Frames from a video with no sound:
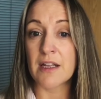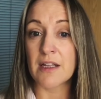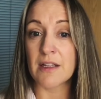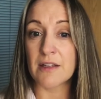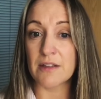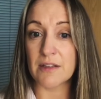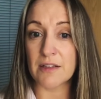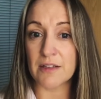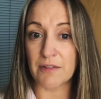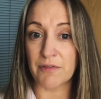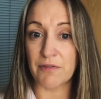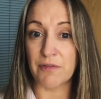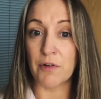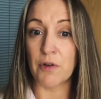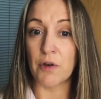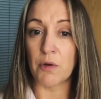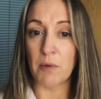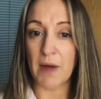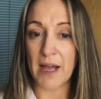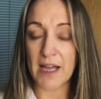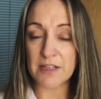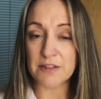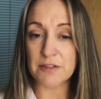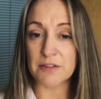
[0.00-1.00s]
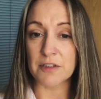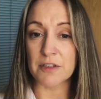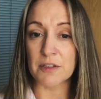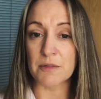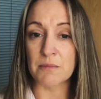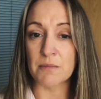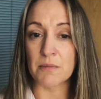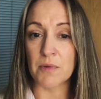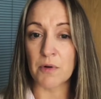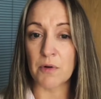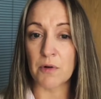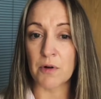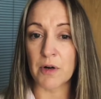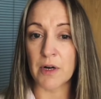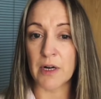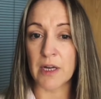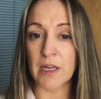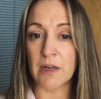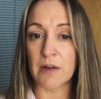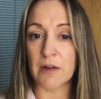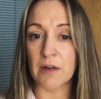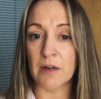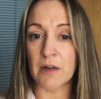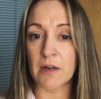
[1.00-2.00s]
the full wet room, or
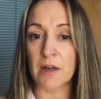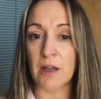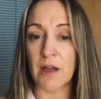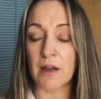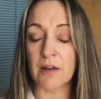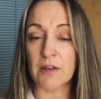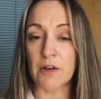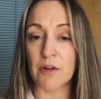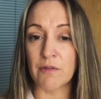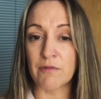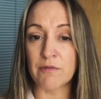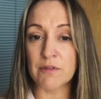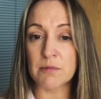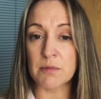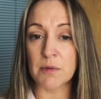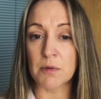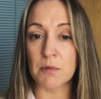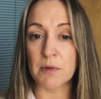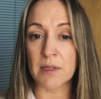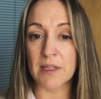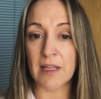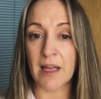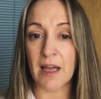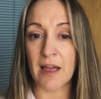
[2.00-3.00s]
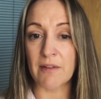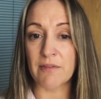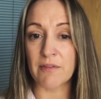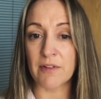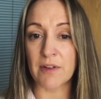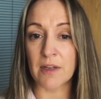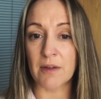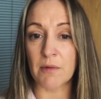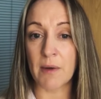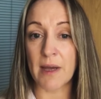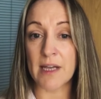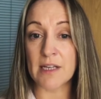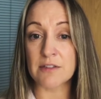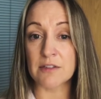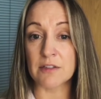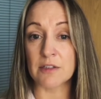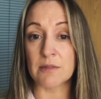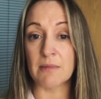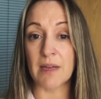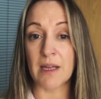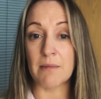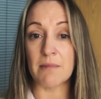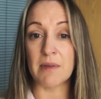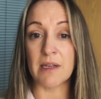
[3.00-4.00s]
you're not comfortable with having a wet room
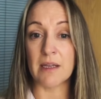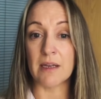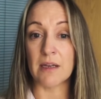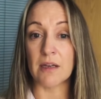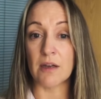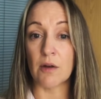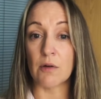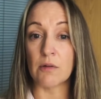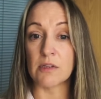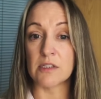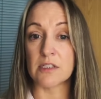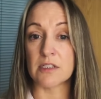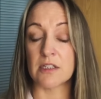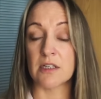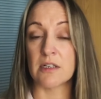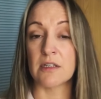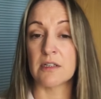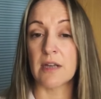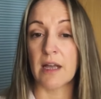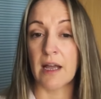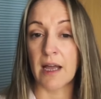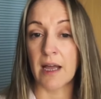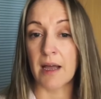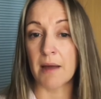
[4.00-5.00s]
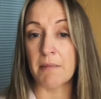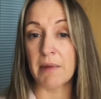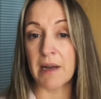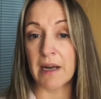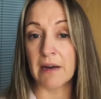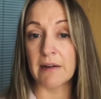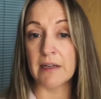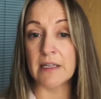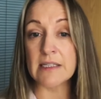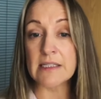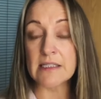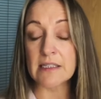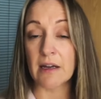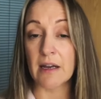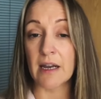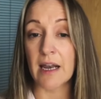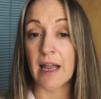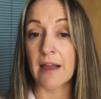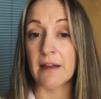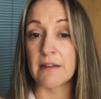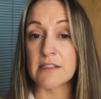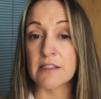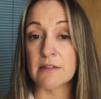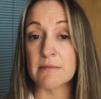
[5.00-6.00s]
maybe in an older period style
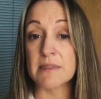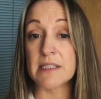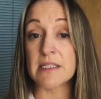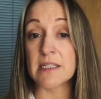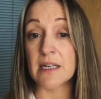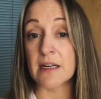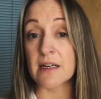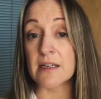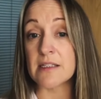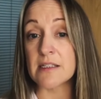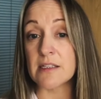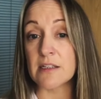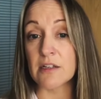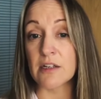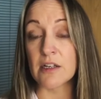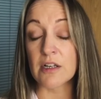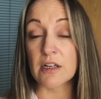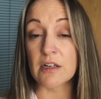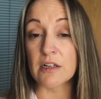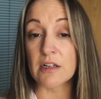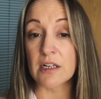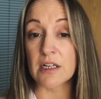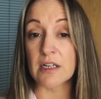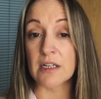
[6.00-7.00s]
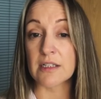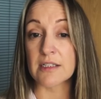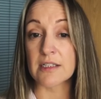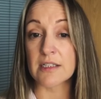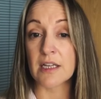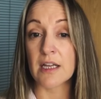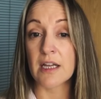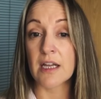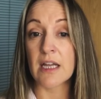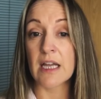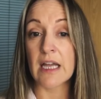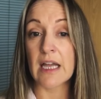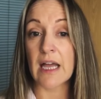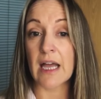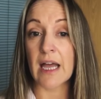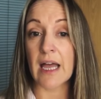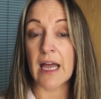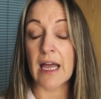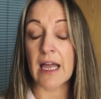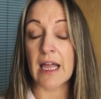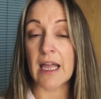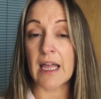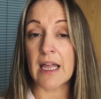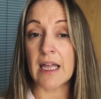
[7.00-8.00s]
house upstairs, you could look at
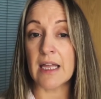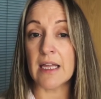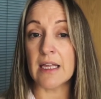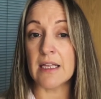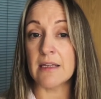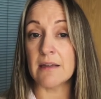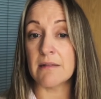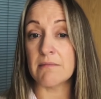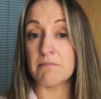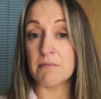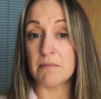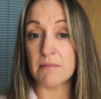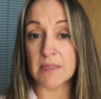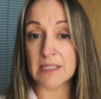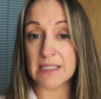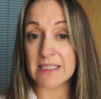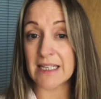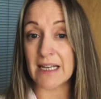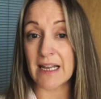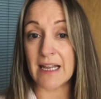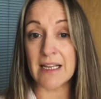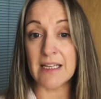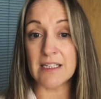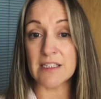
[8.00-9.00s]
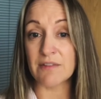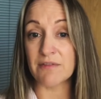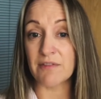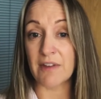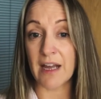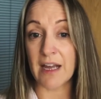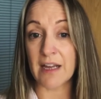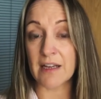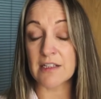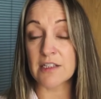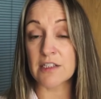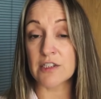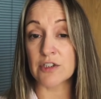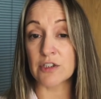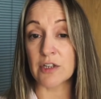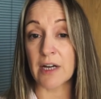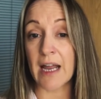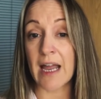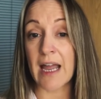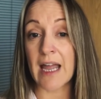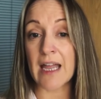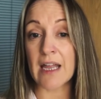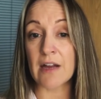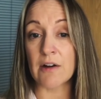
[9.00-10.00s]
a slate effect
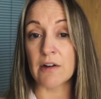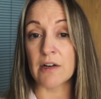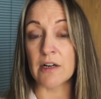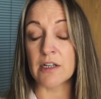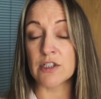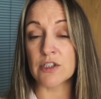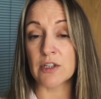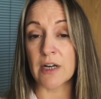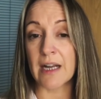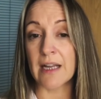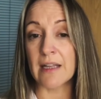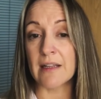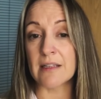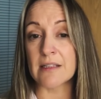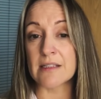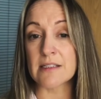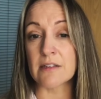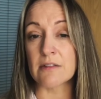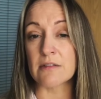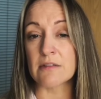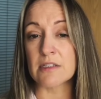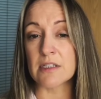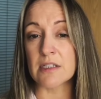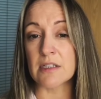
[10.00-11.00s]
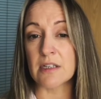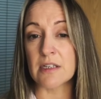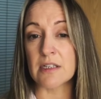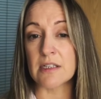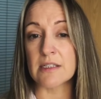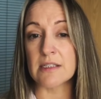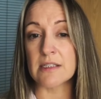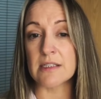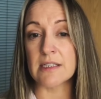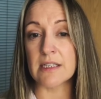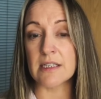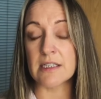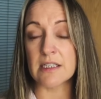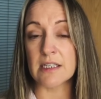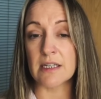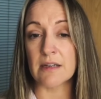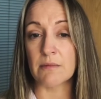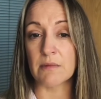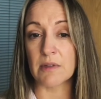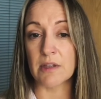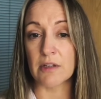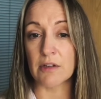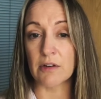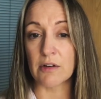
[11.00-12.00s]
tray, or a tray that's going to kind of sit in
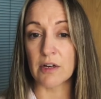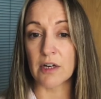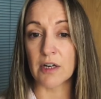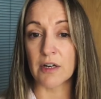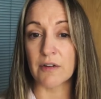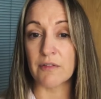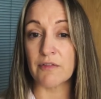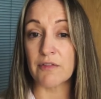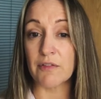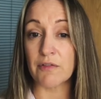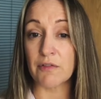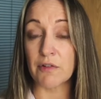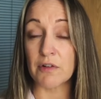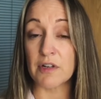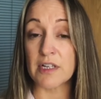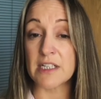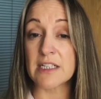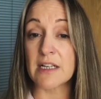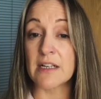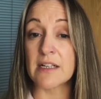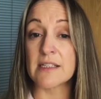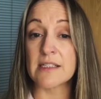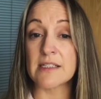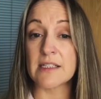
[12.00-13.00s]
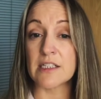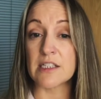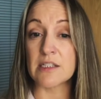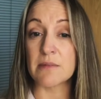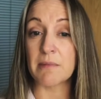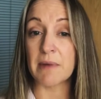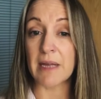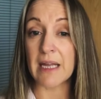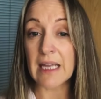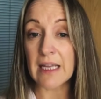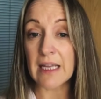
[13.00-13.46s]
with the colour of the floor tiles that you pick.